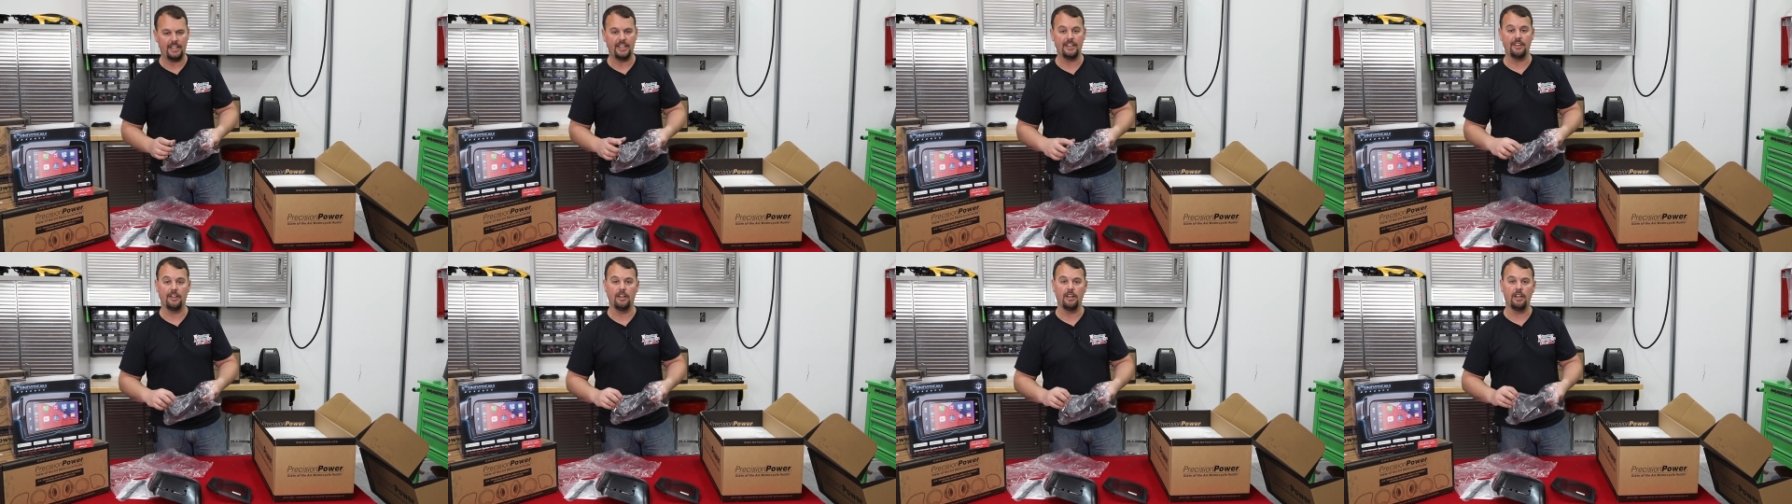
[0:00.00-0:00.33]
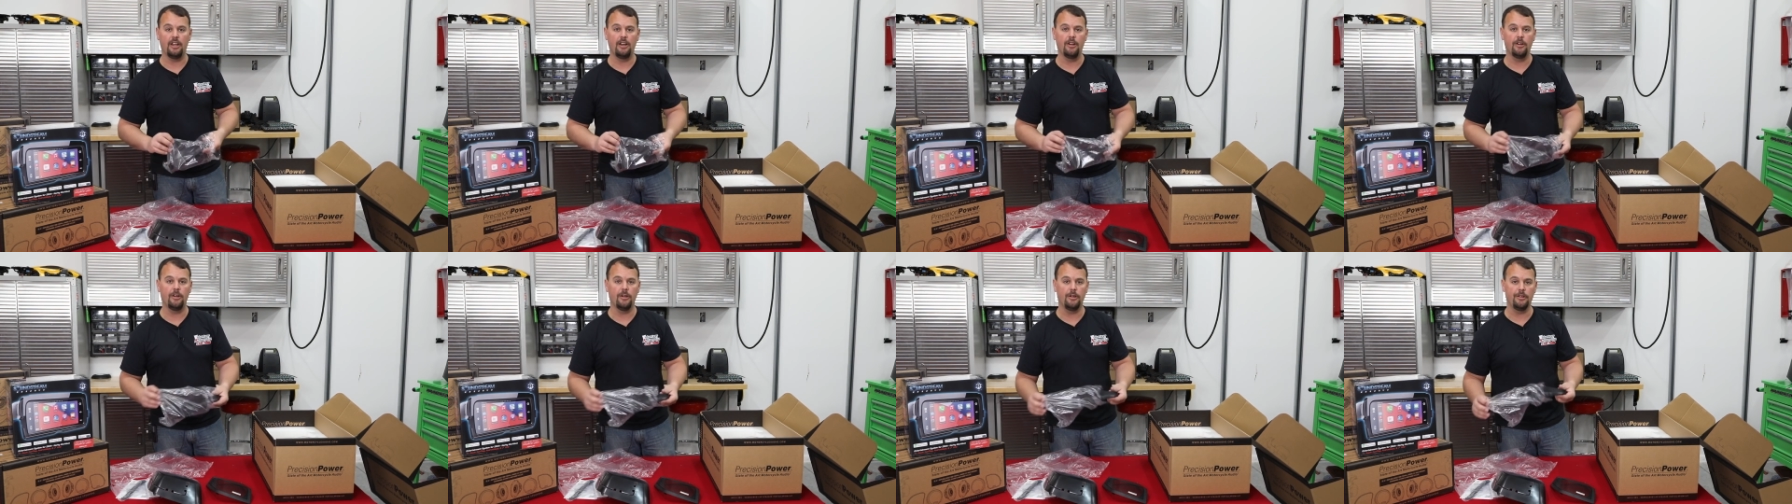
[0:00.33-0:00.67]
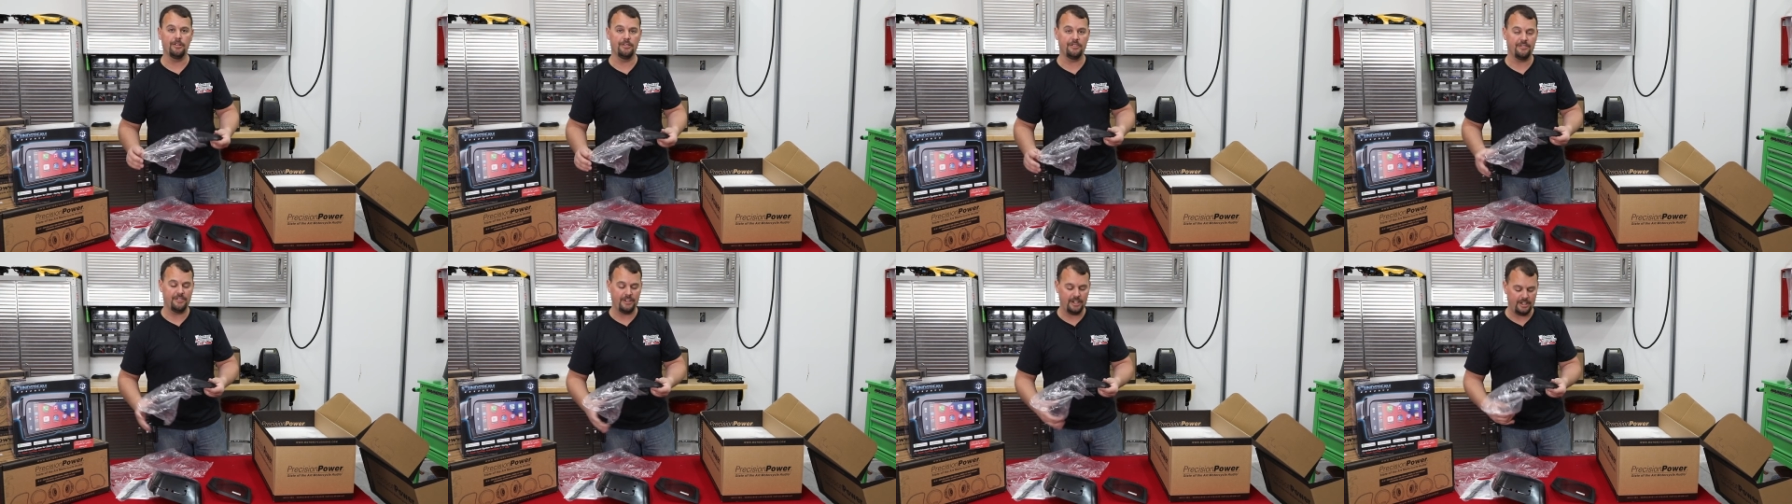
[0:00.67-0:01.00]
and the
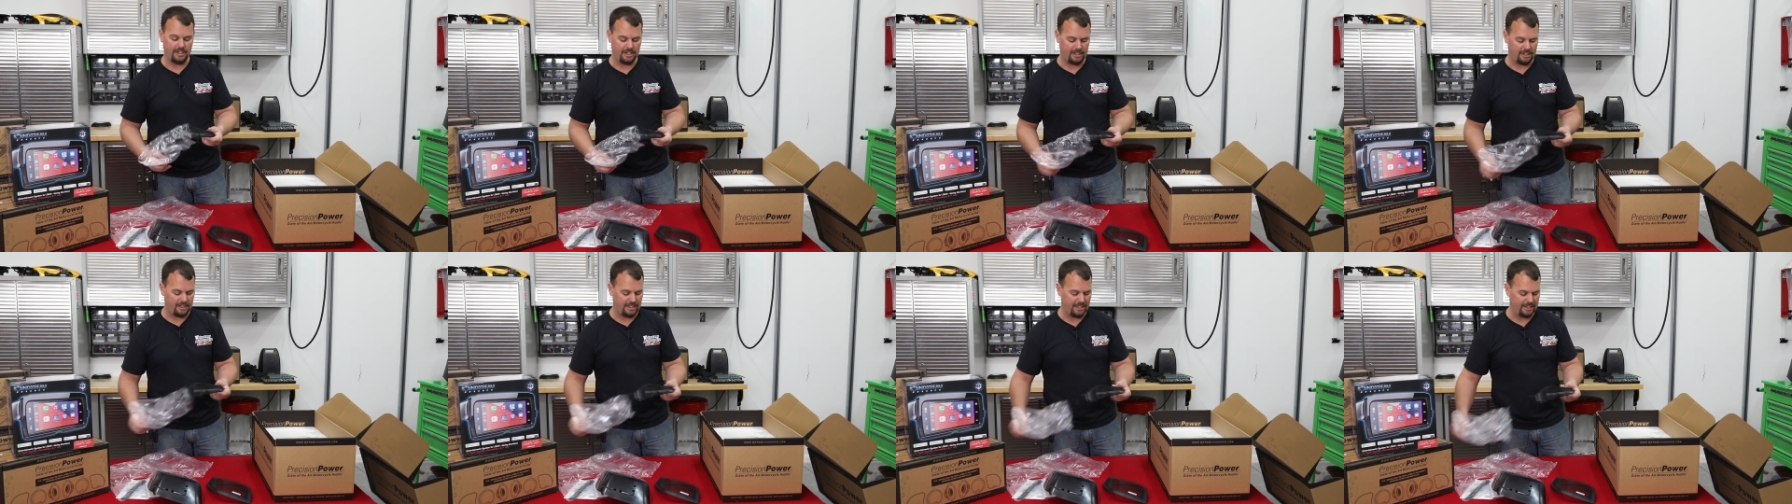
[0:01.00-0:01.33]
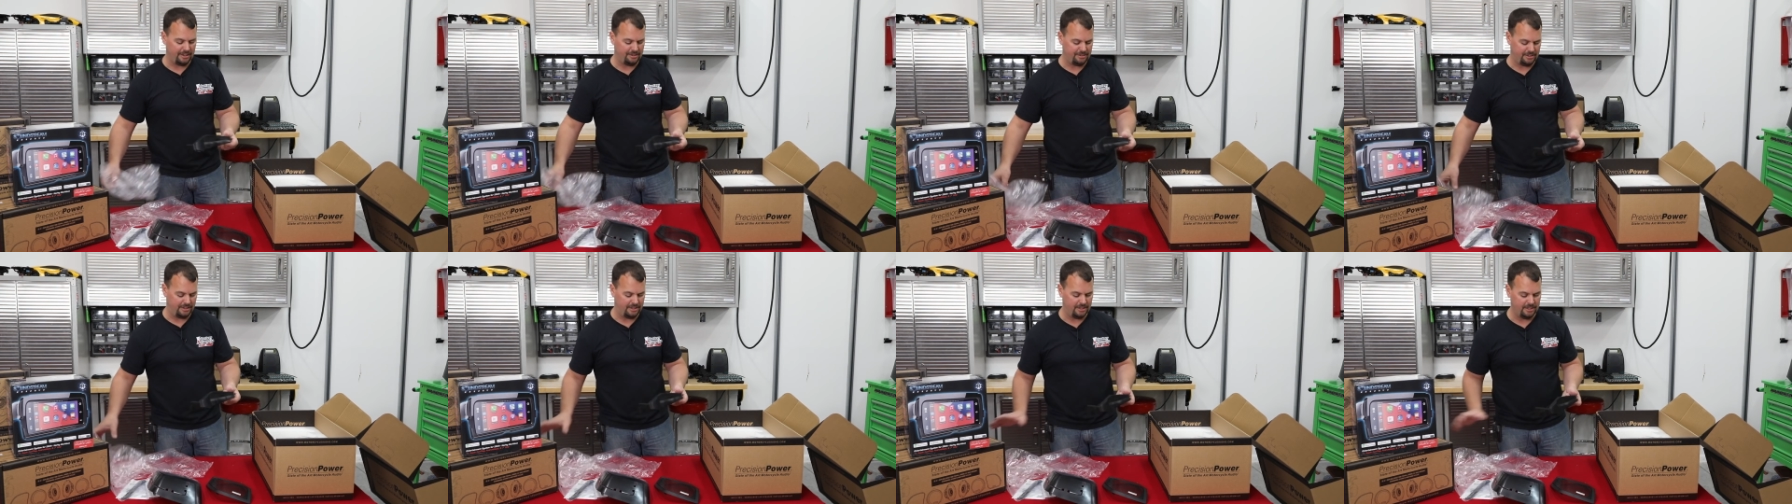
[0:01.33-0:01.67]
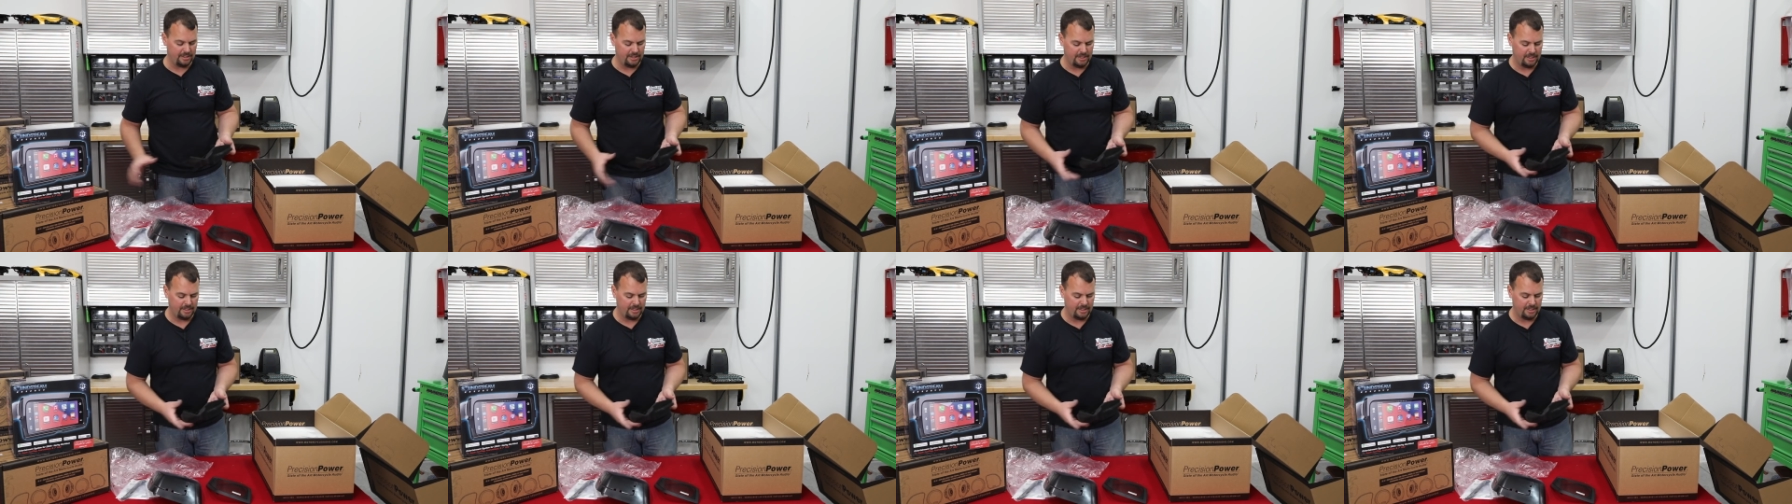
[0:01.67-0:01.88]
logo is very classy.